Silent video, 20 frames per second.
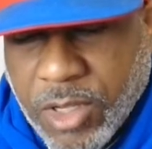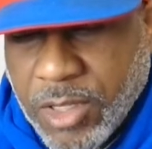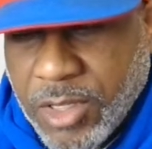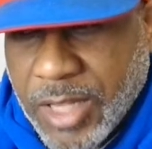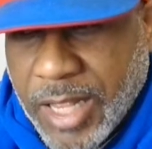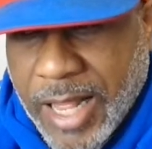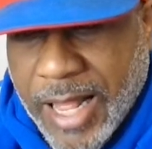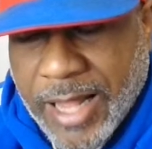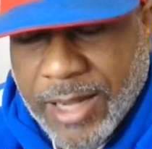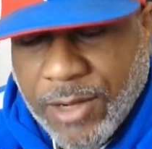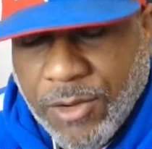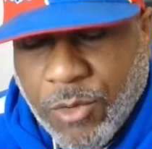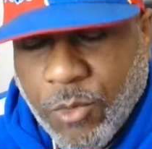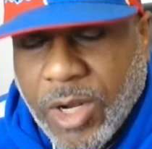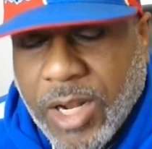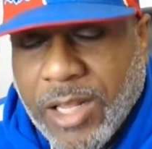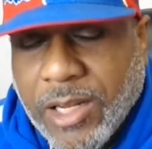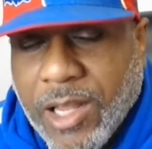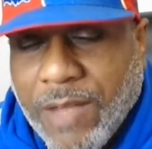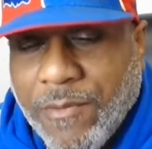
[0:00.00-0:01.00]
And I,
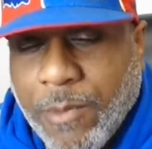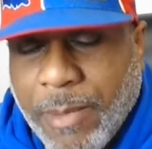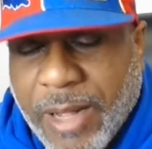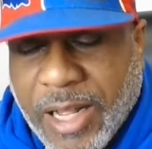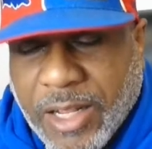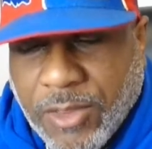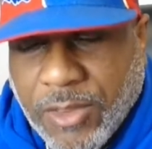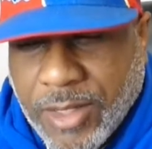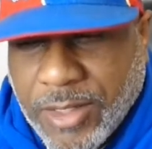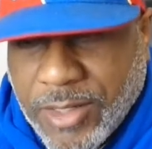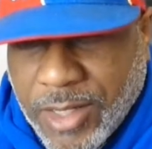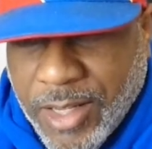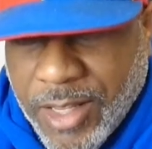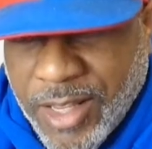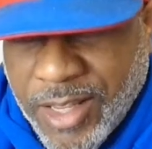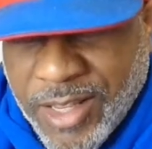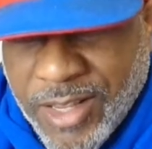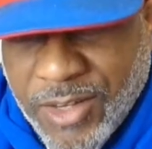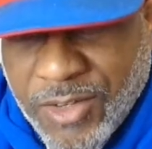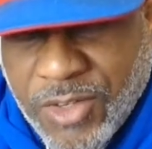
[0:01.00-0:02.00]
what I love about this
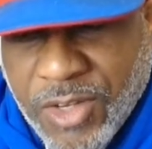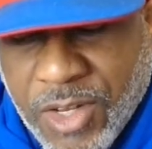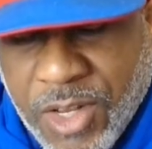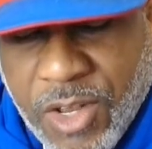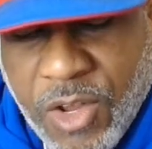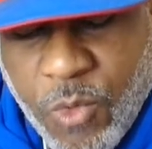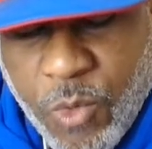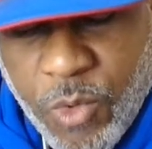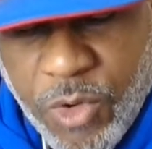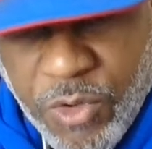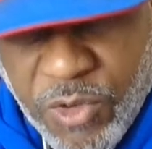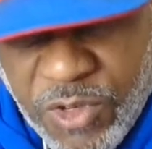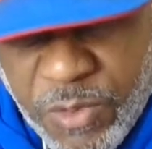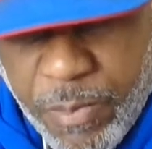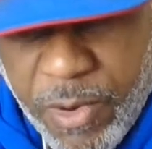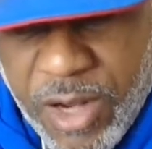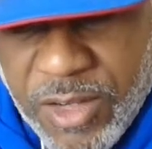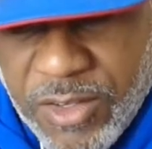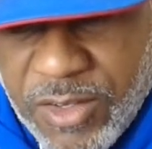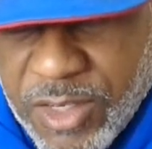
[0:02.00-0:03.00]
is when you
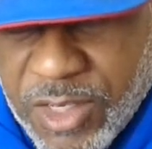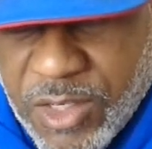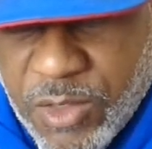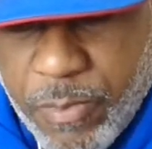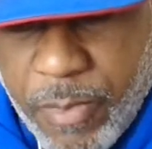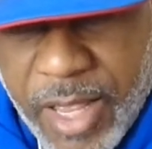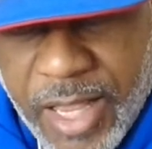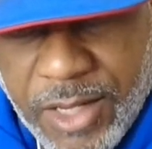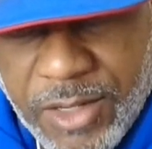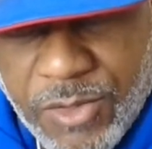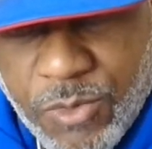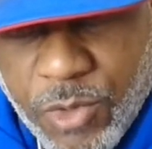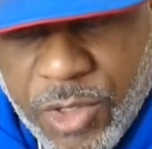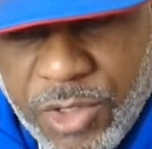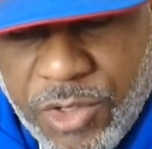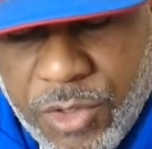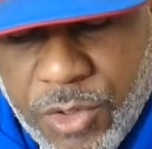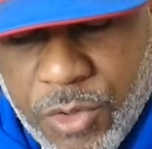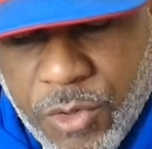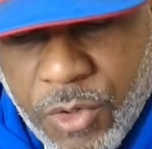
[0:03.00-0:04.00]
sponsor this space, what
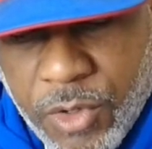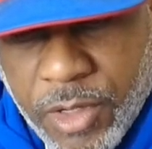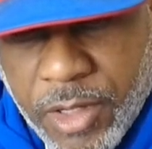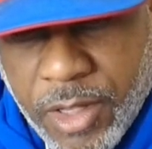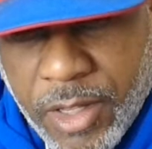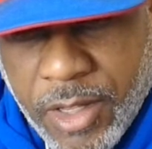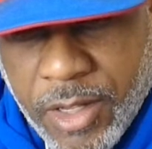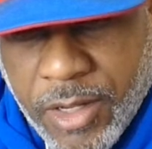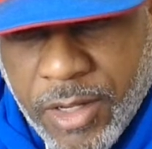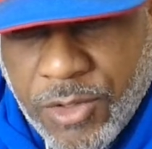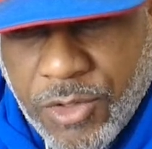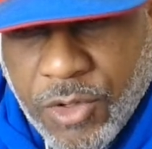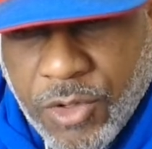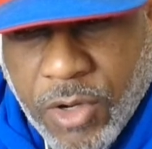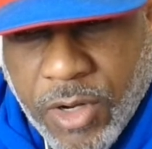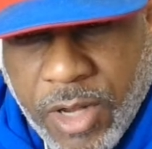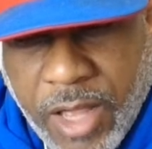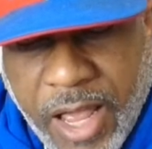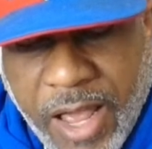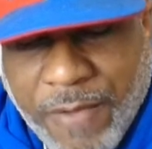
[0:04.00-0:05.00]
you're doing is you're
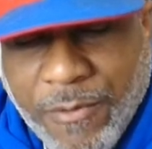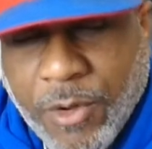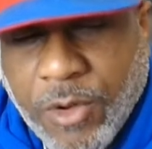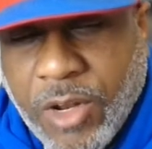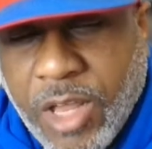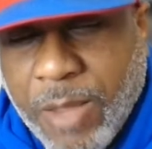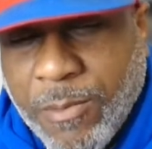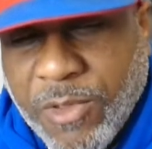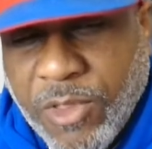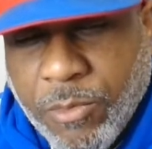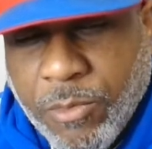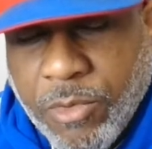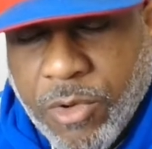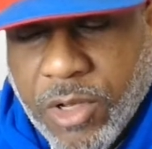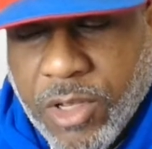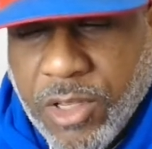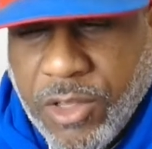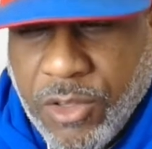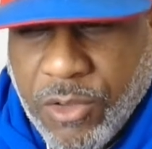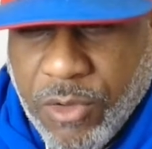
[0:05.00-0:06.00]
going to have your name in the
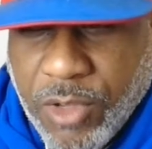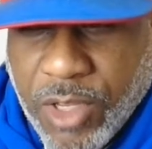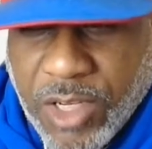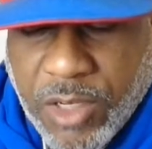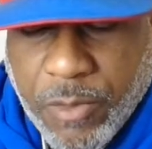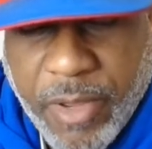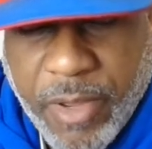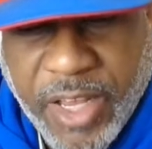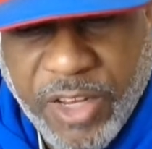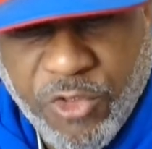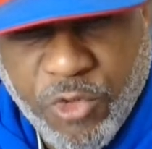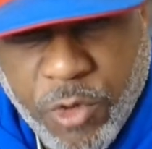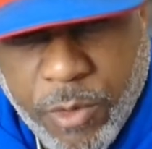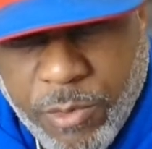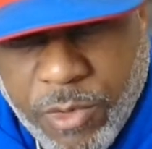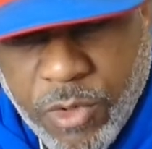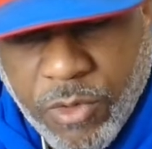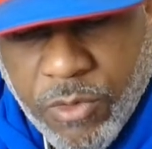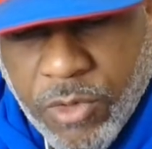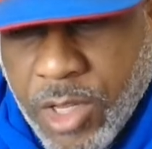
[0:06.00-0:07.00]
book and you get to pay
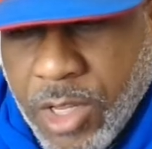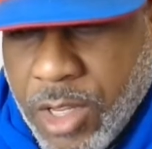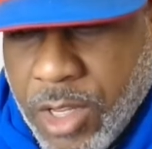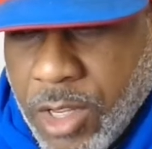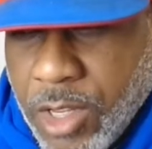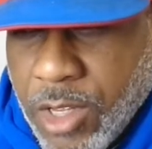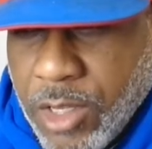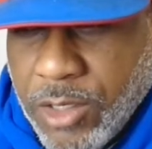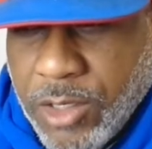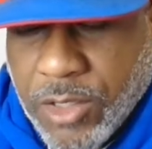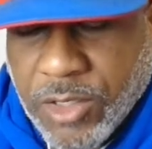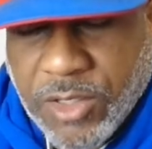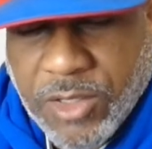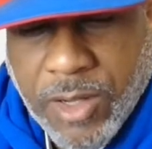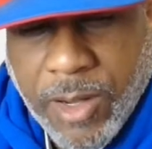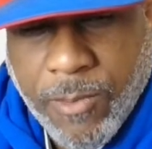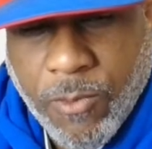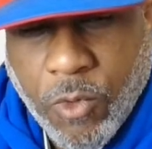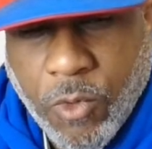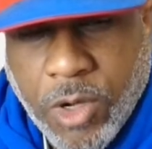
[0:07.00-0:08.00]
tribute to
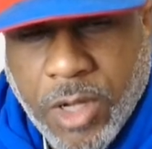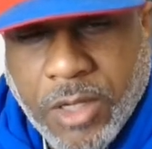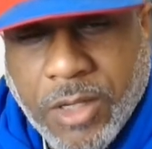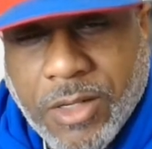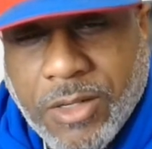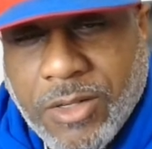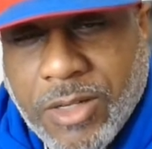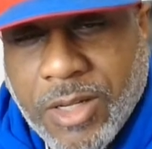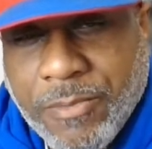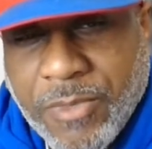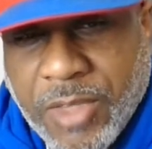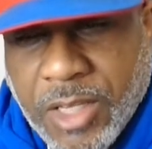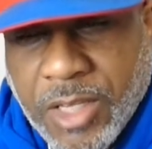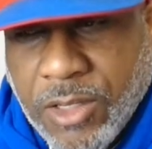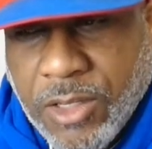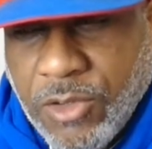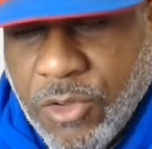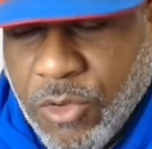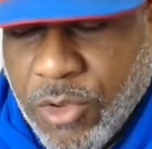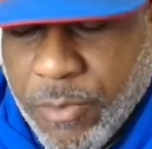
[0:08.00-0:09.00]
someone or
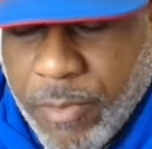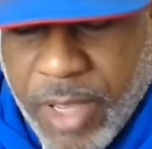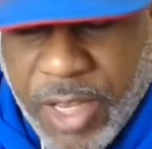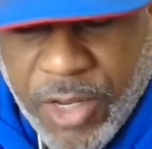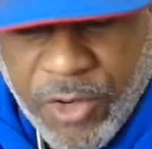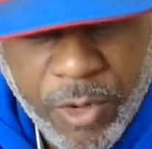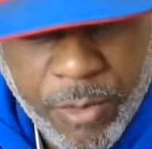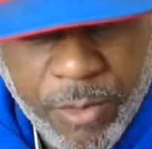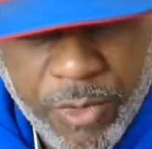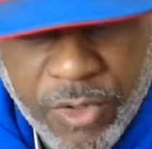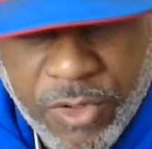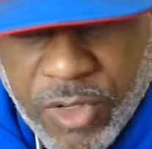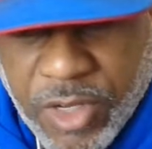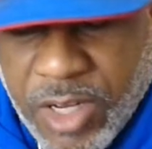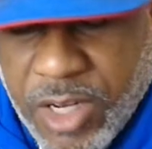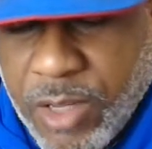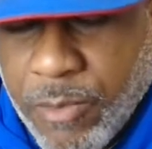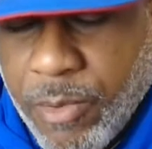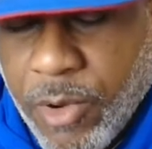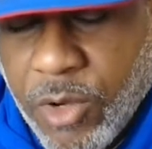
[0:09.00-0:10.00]
something. You can pay tribute to
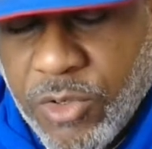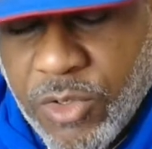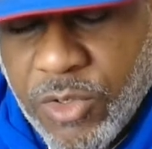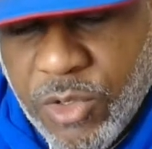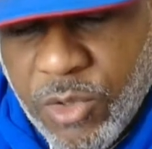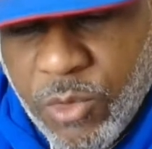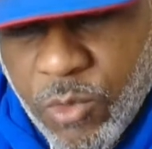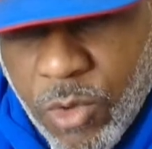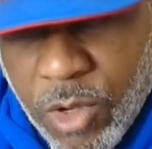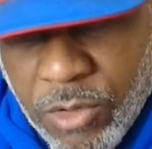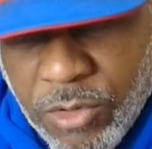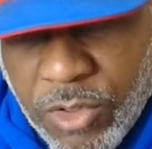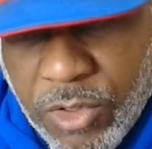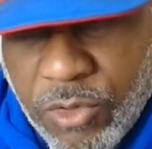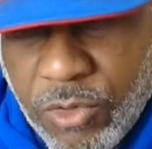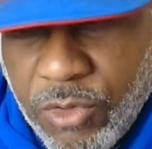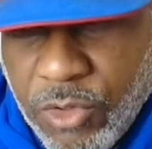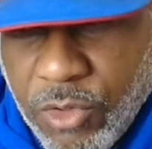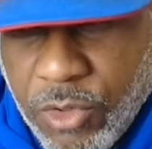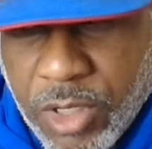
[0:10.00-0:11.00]
any person you want
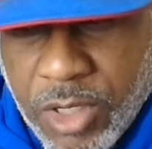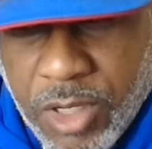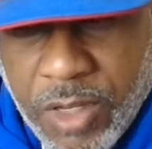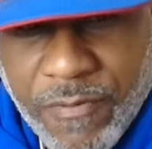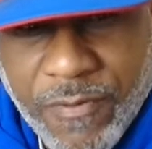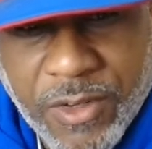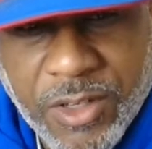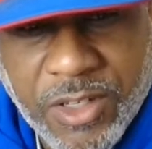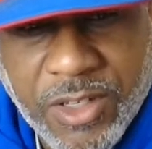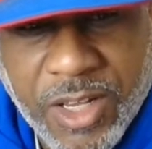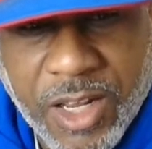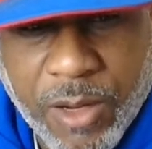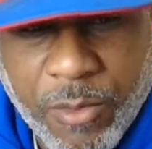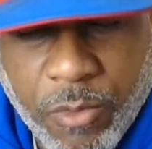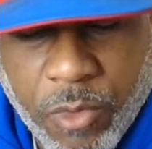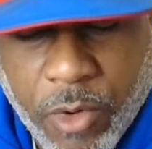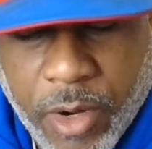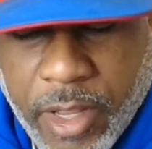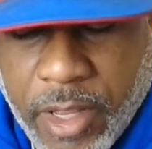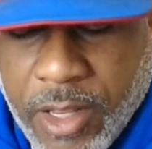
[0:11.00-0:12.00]
to. You can even
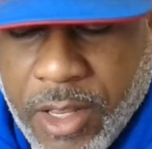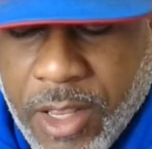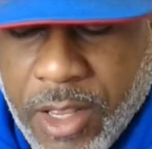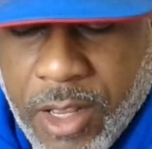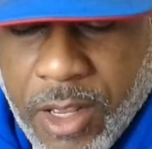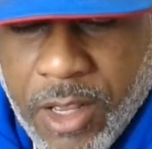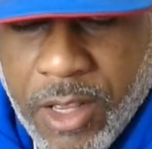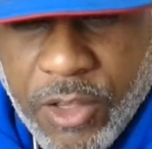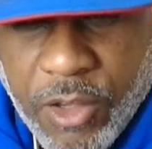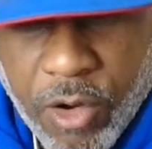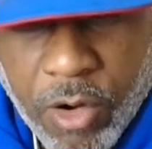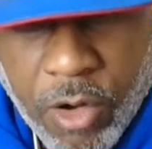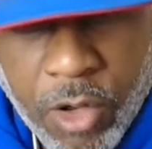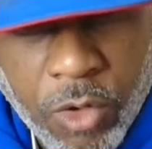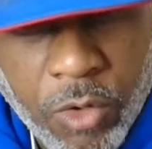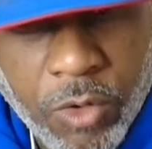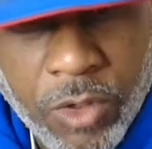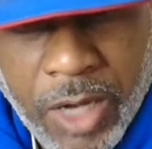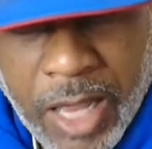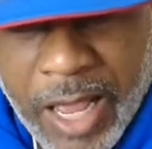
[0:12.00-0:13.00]
celebrate your
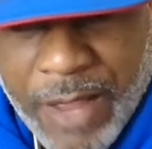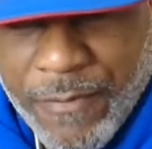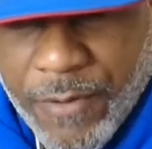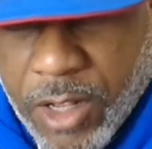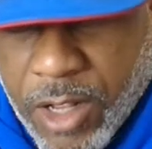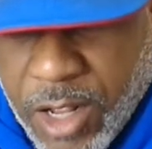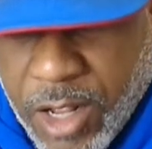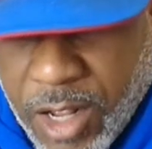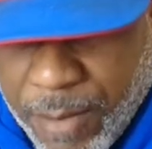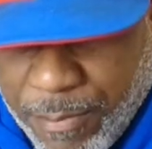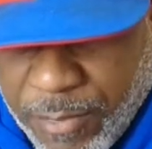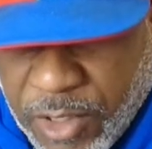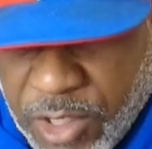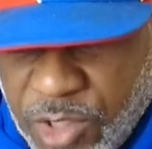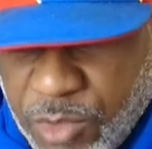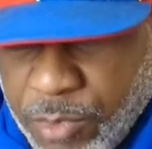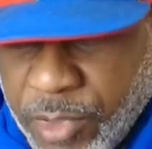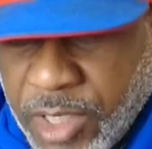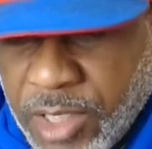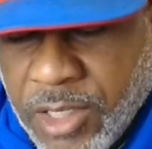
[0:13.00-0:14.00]
own life
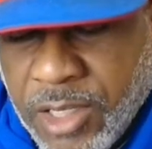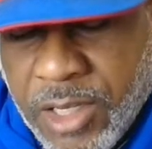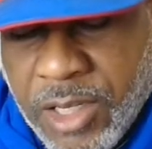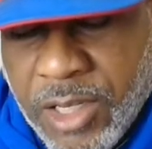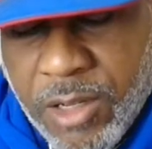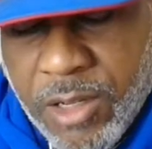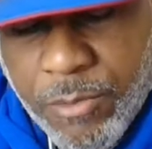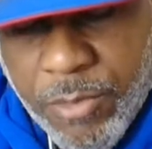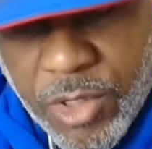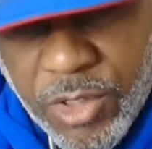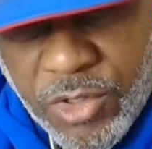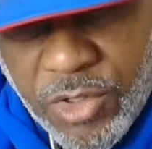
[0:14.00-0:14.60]
accomplishment, but